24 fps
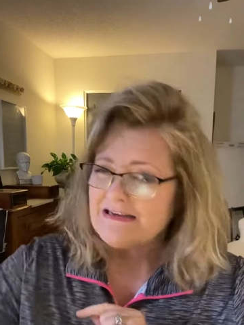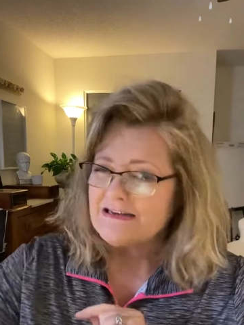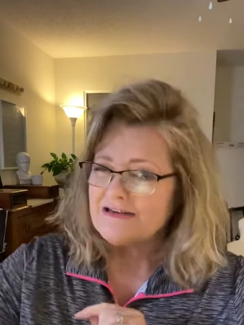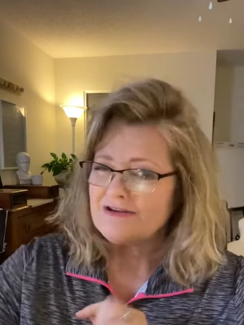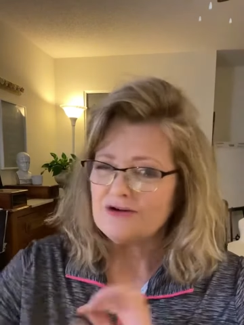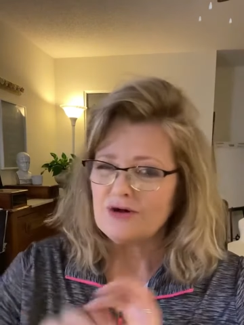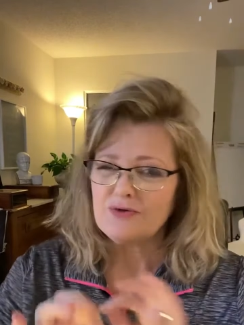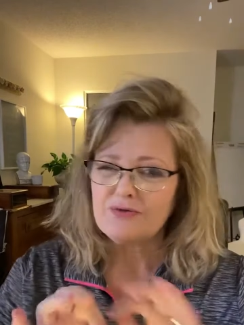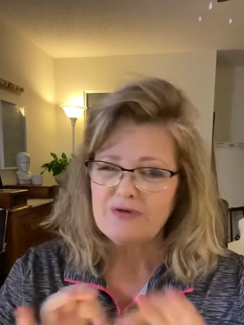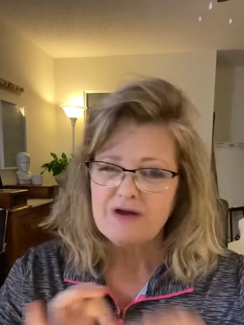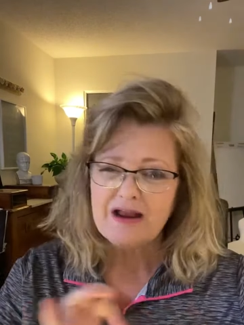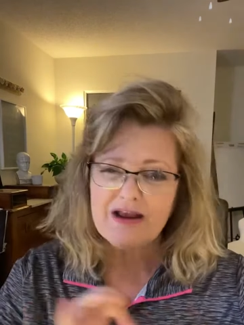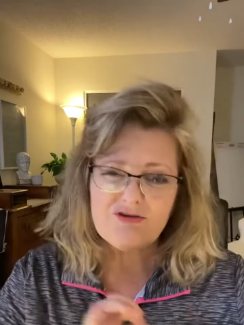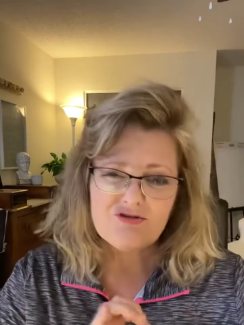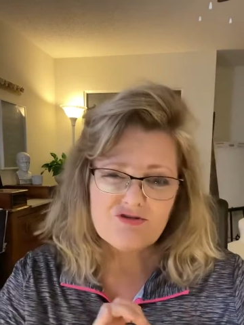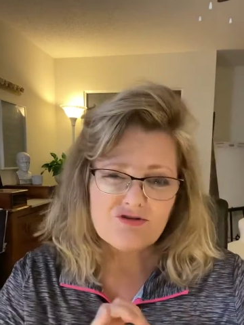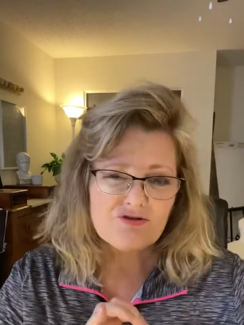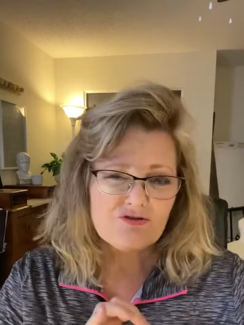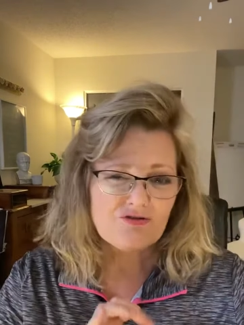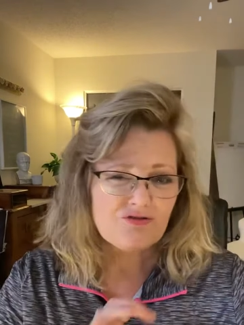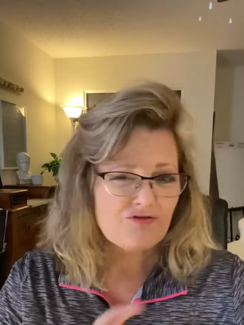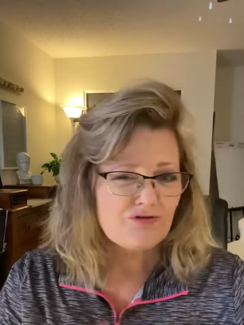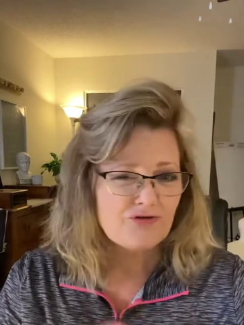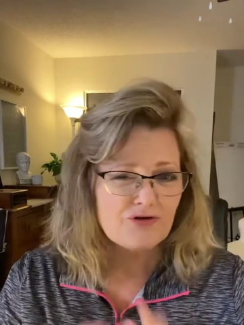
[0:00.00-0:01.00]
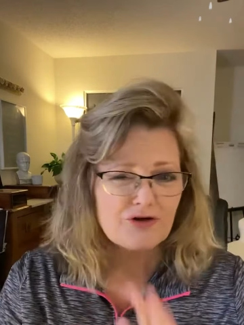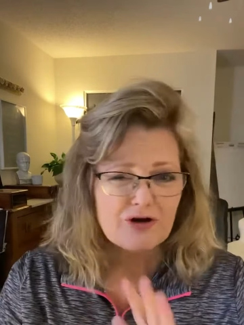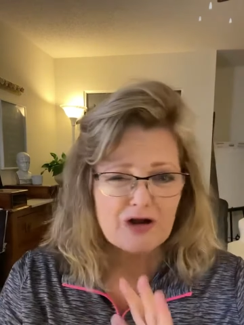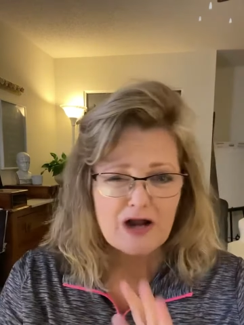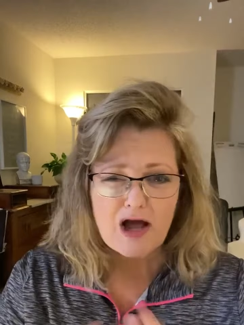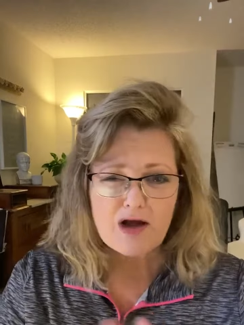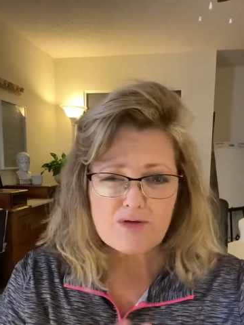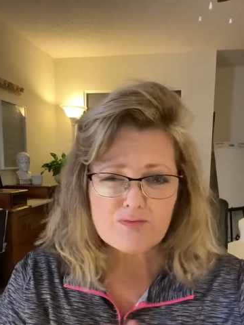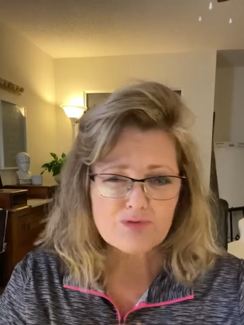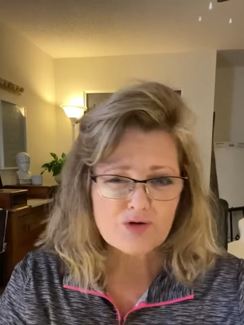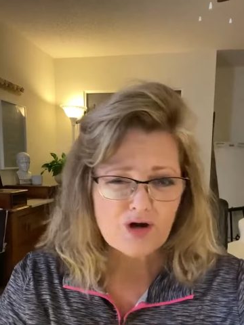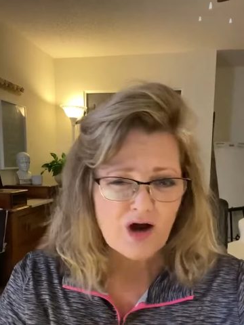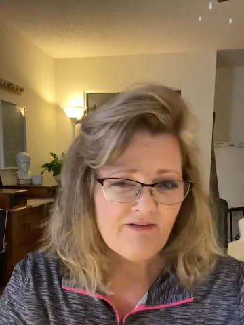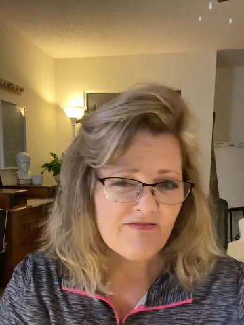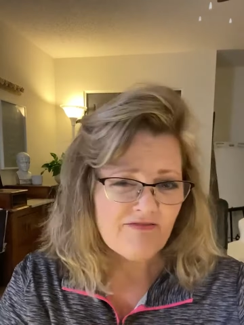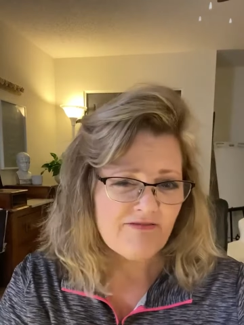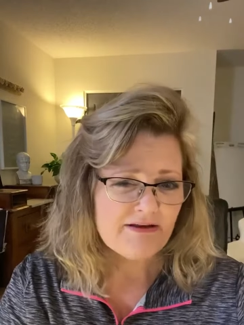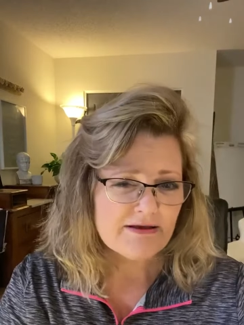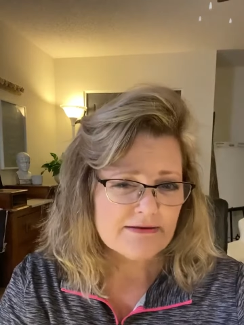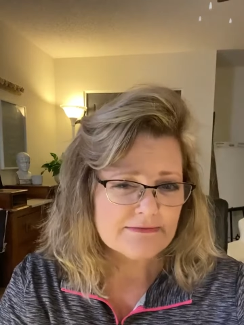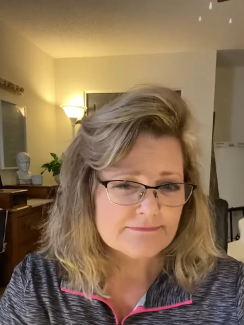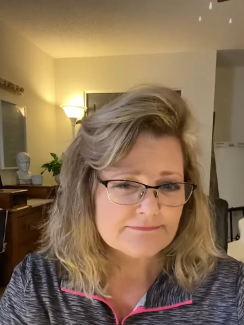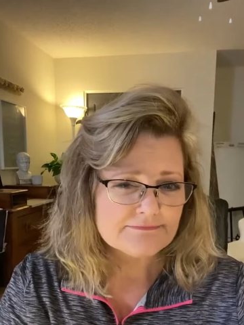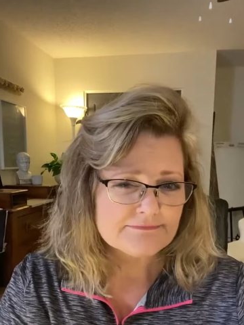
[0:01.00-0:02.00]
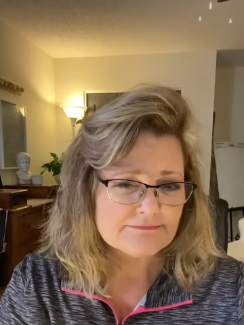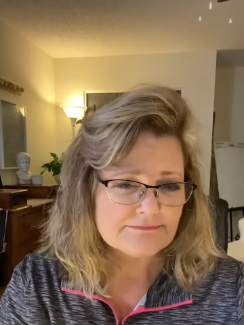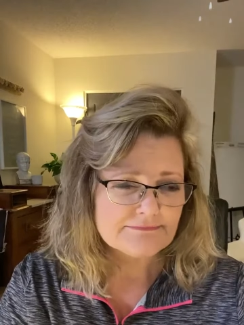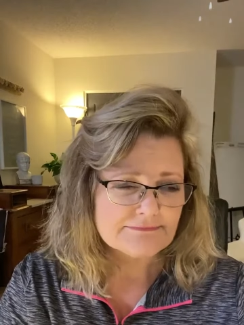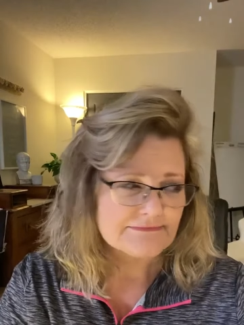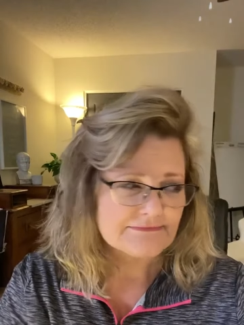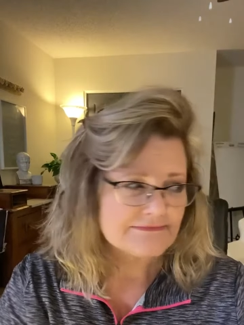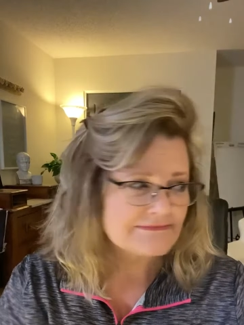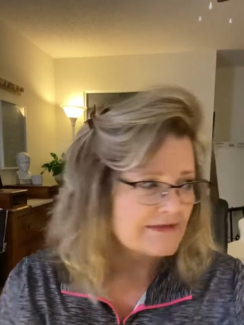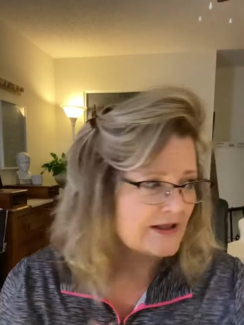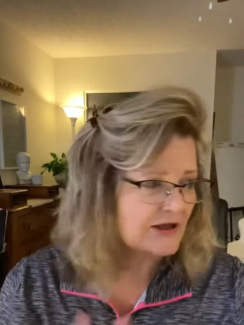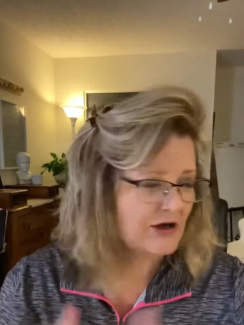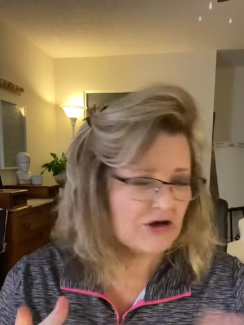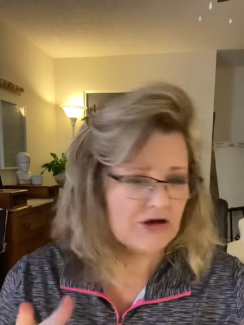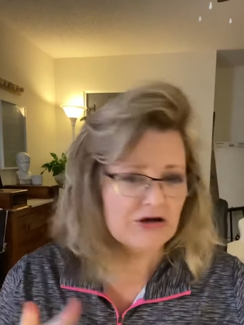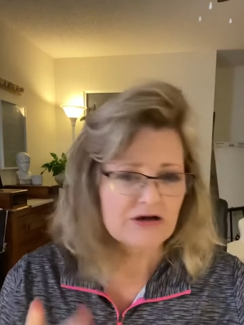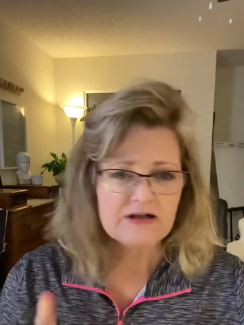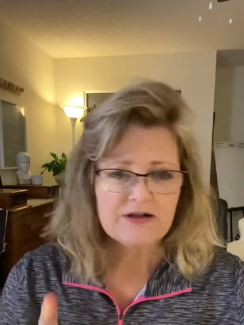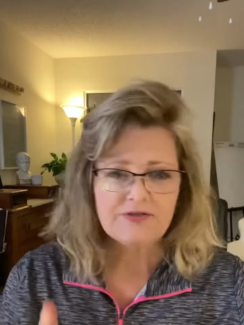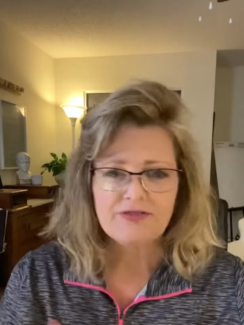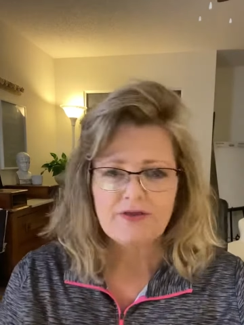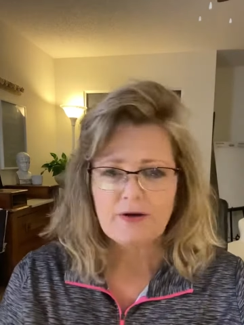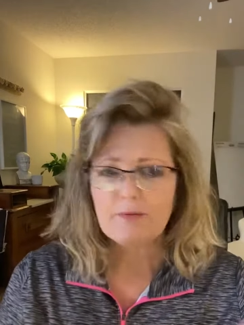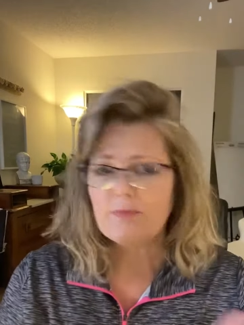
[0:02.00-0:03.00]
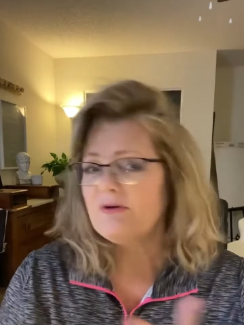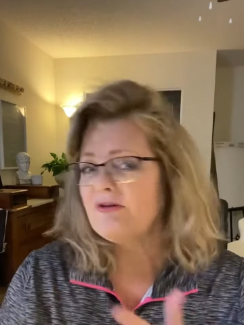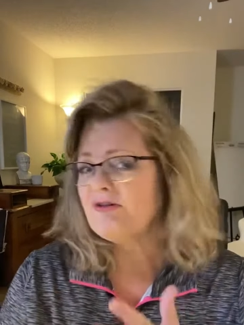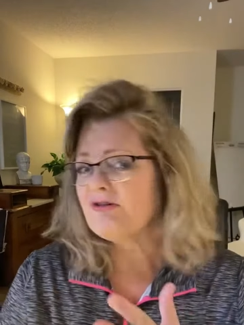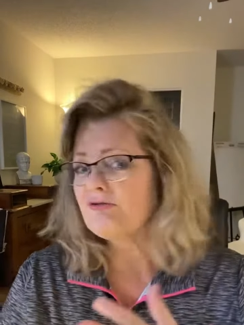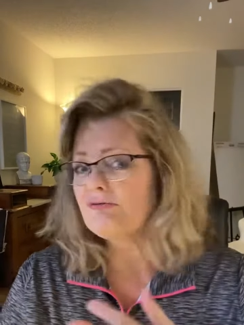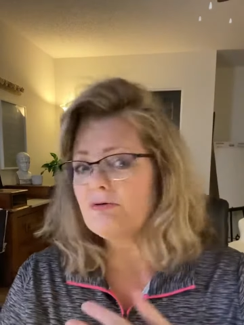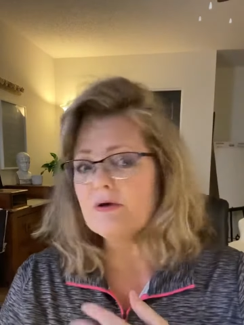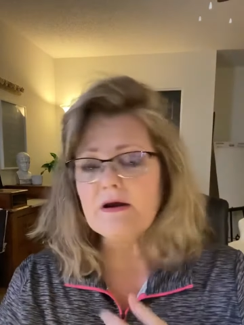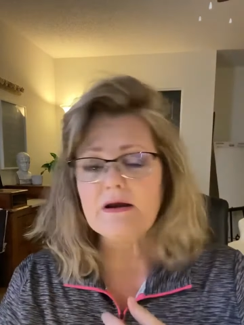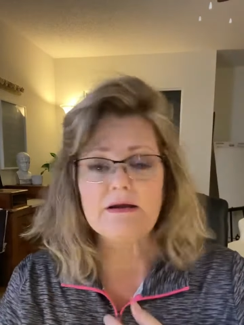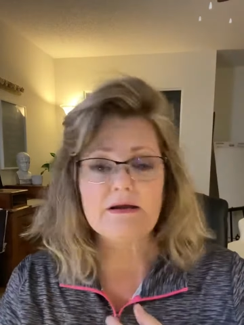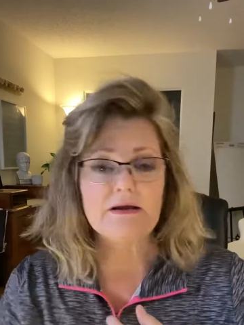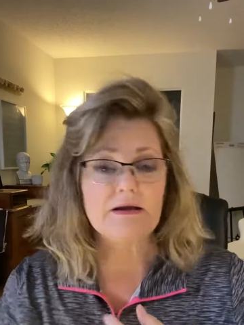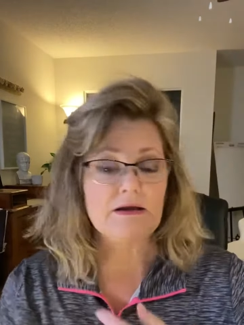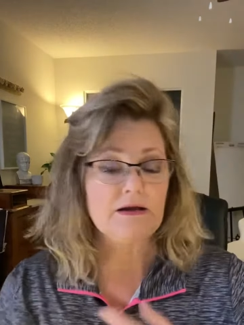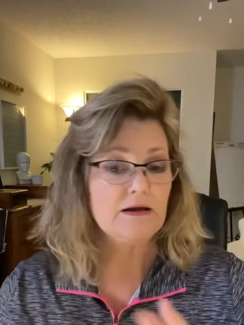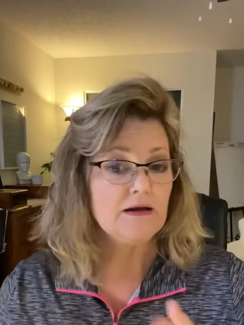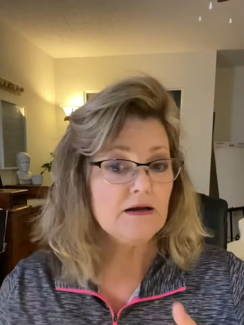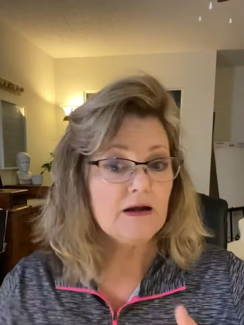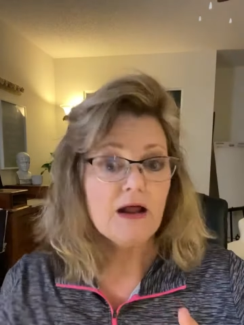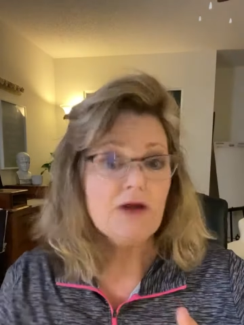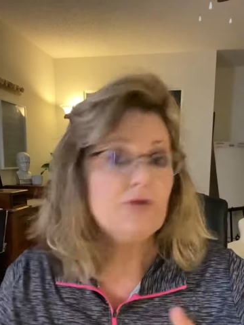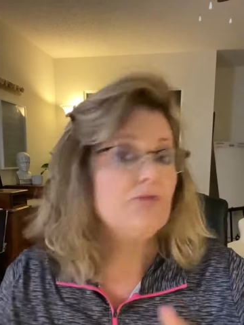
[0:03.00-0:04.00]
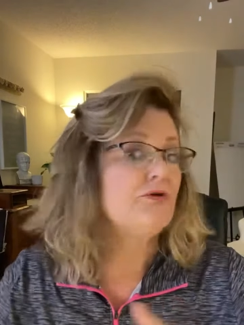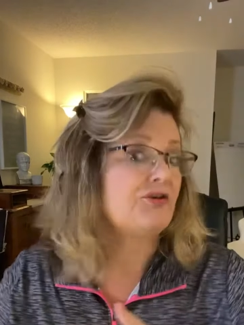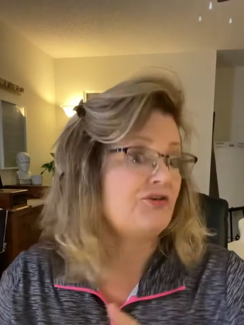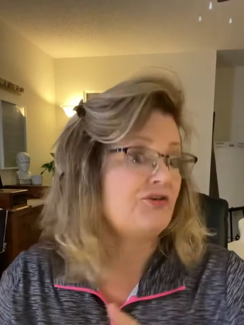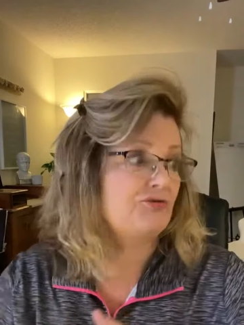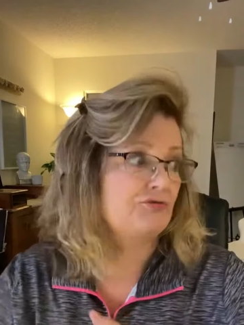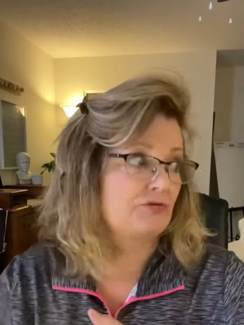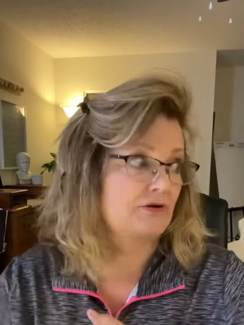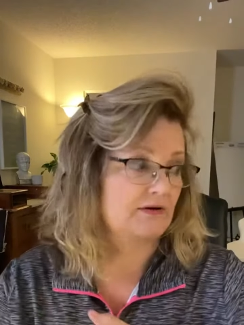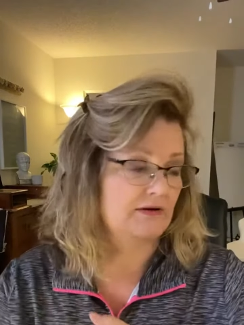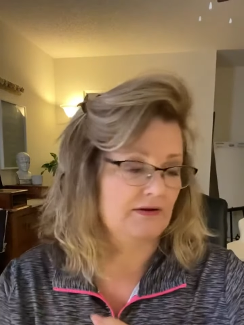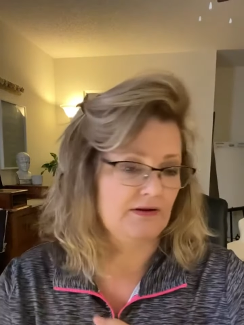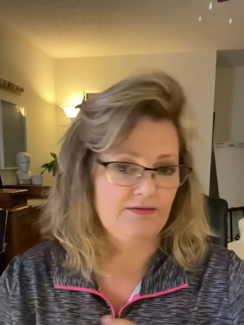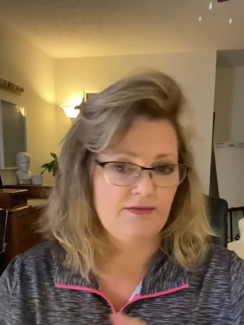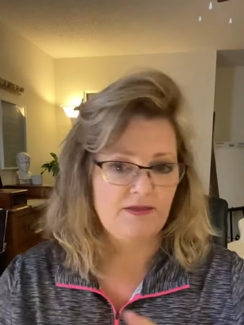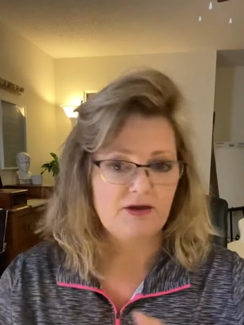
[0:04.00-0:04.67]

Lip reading: Donations for a nonprofit, they're restricted and unrestricted.